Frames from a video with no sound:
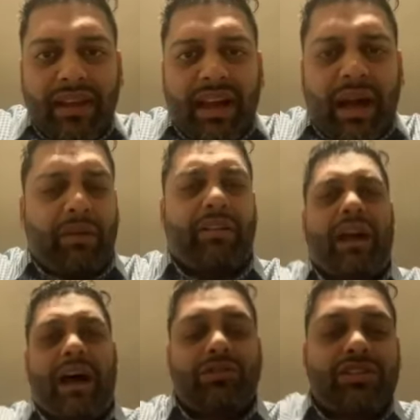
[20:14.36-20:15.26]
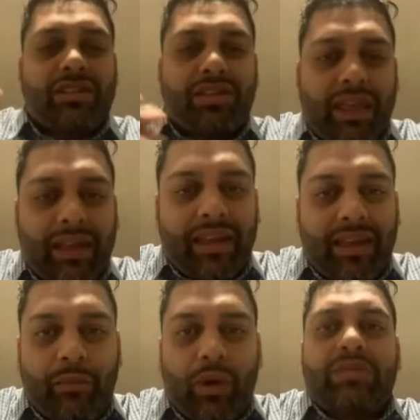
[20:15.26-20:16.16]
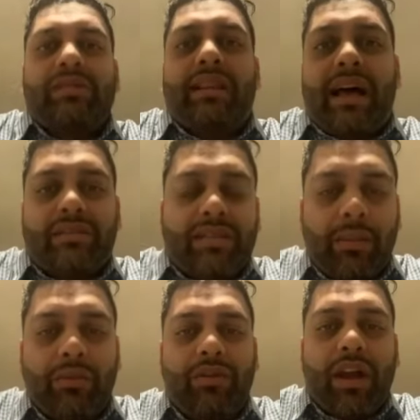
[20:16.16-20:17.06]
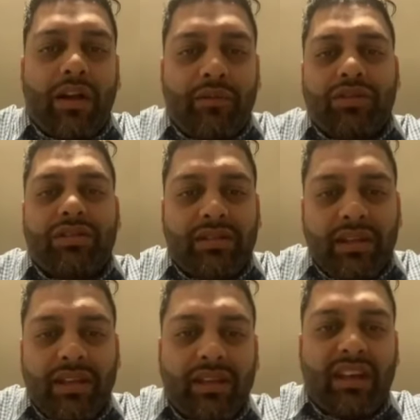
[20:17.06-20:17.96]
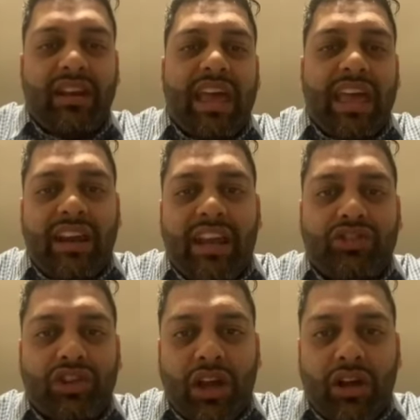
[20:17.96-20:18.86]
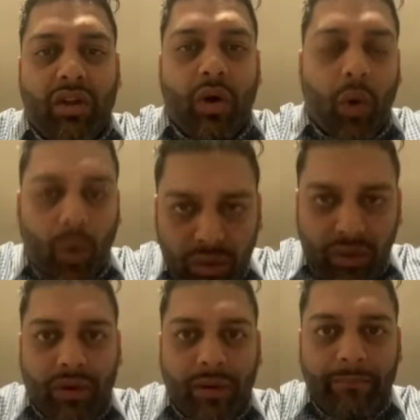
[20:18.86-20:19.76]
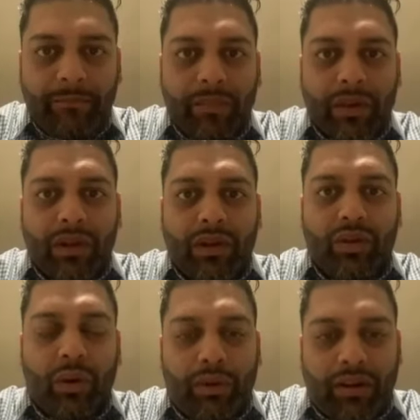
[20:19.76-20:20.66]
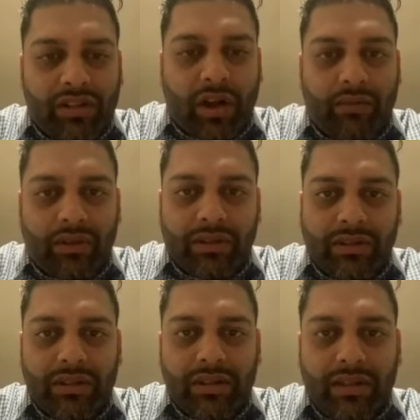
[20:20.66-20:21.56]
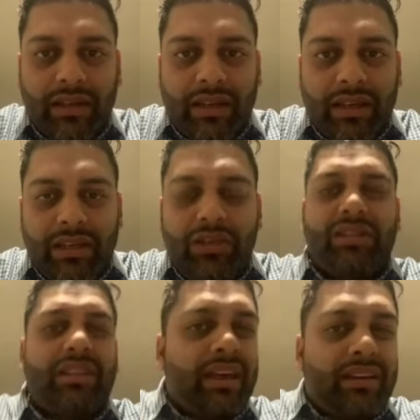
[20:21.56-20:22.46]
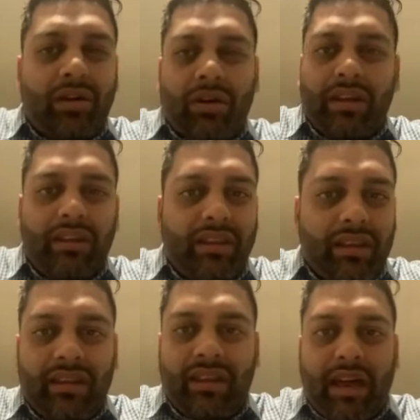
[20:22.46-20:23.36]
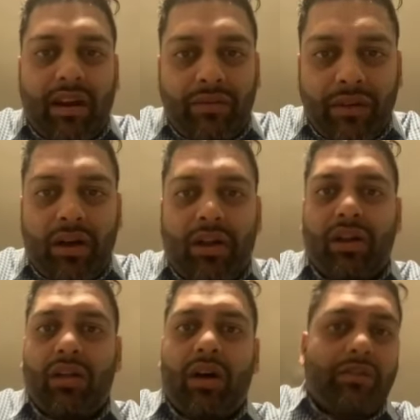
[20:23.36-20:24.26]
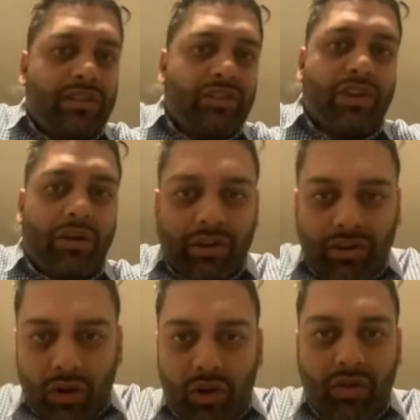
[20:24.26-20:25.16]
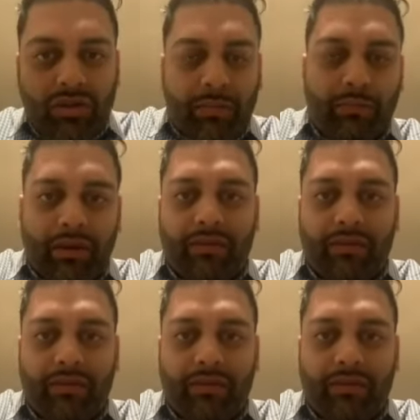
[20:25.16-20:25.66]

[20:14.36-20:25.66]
I mean, I was just thinking, when was the last time you've ever seen an NHL owner do a press conference? You see that, in the NFL, obviously Jerry Jones, a big